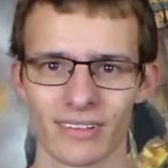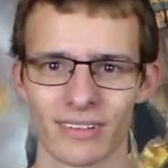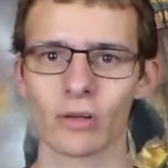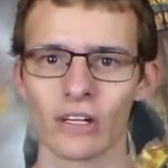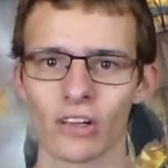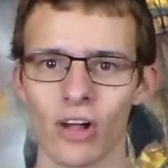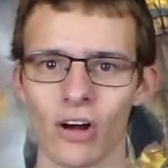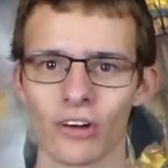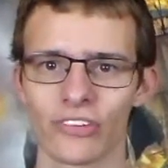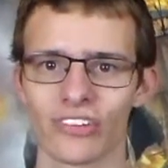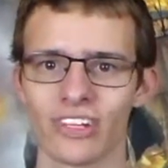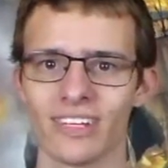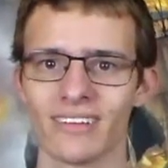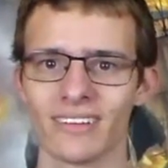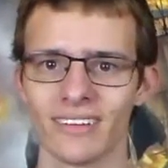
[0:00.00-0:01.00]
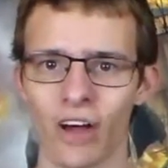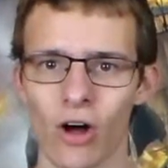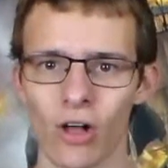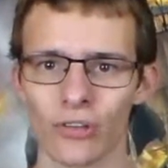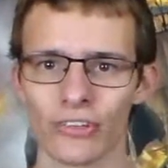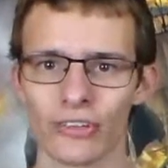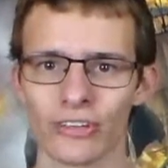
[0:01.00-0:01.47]
Brie Larson
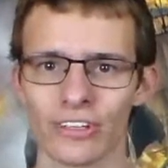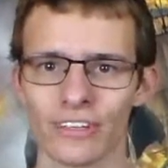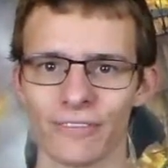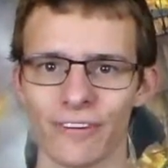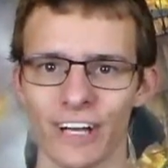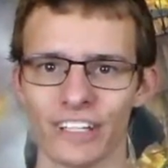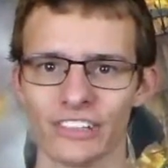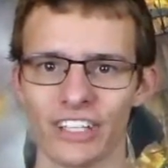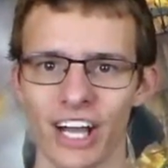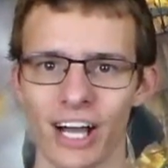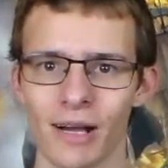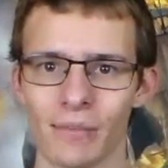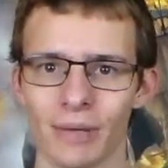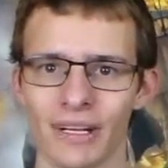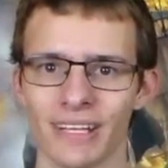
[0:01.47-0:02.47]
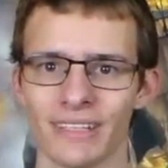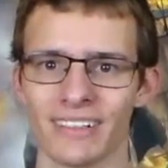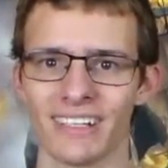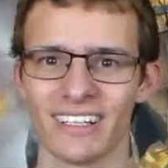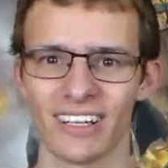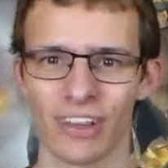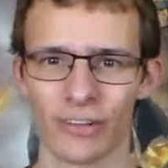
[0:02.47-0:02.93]
also did a fine job,
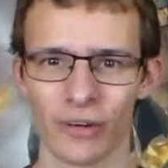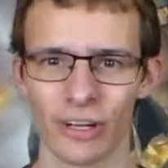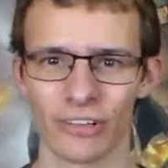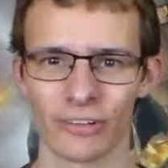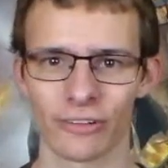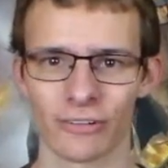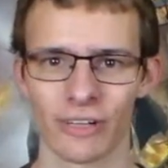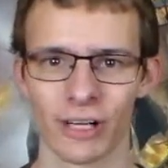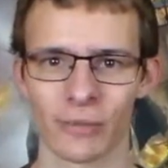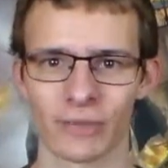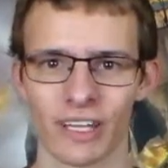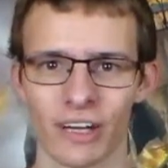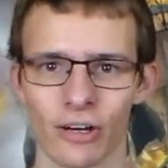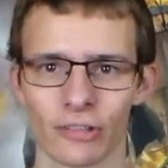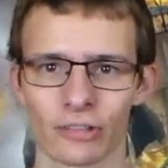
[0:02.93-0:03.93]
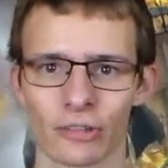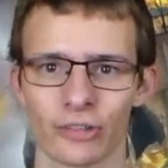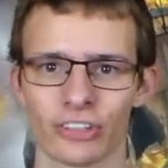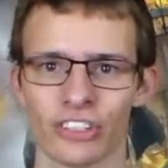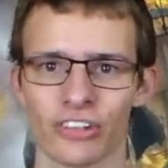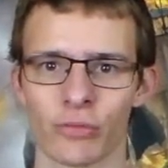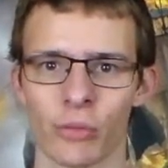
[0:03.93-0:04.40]
but another underdeveloped
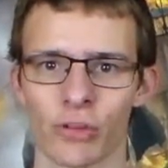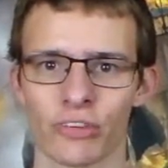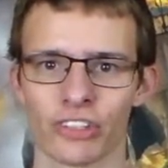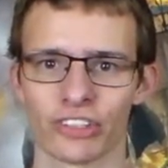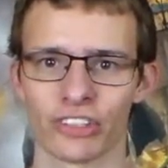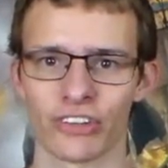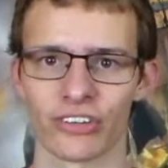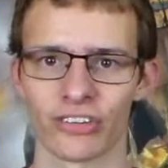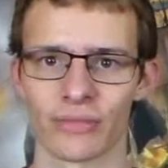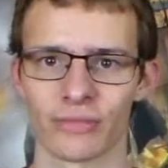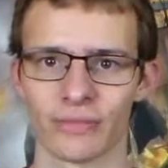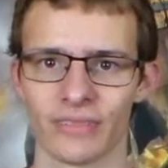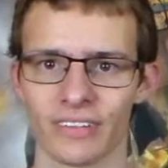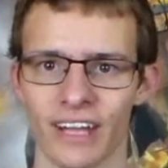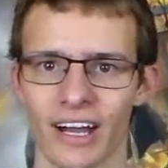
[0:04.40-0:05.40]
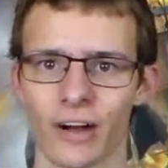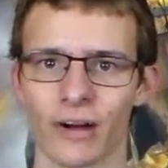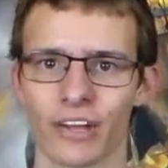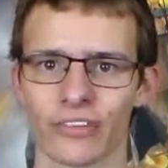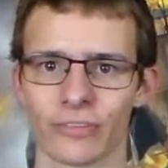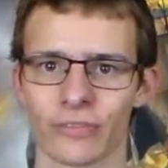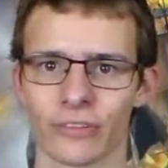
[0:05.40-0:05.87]
character. She's mostly just there
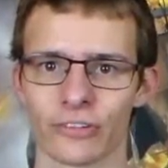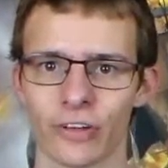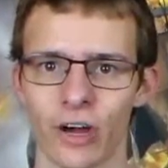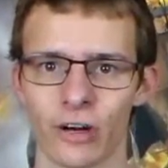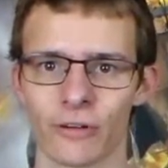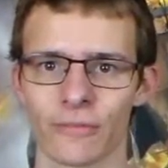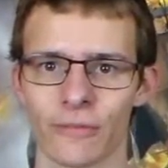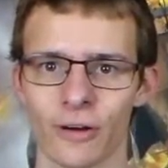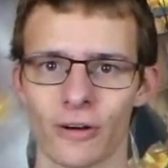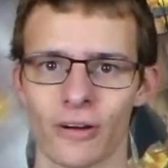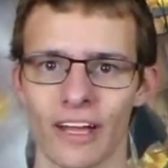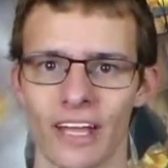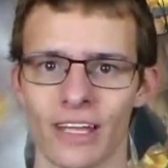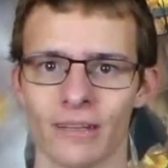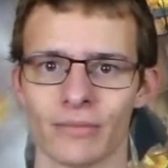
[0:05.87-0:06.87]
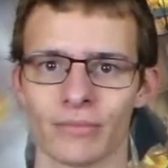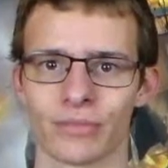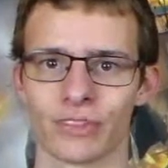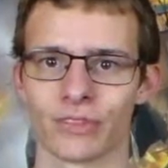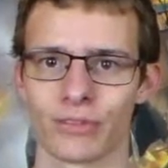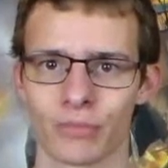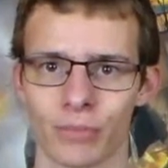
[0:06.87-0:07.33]
as a photographer and
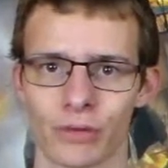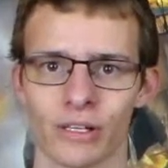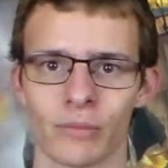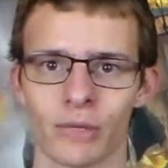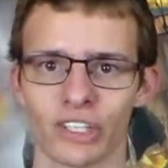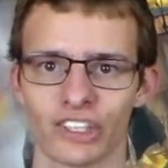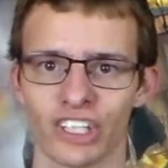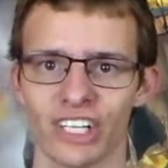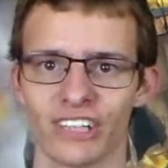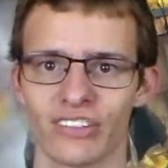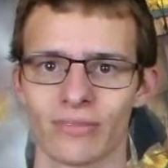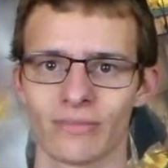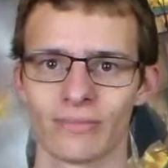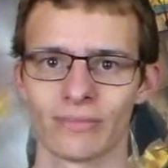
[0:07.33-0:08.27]
it's pretty much it.